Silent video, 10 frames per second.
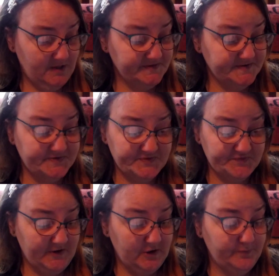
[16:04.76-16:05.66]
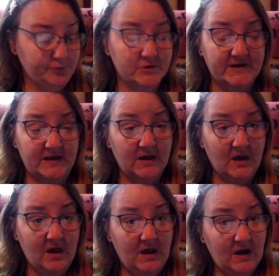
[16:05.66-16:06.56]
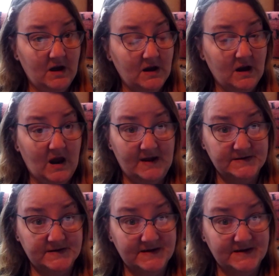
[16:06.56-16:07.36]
This is very pretty, and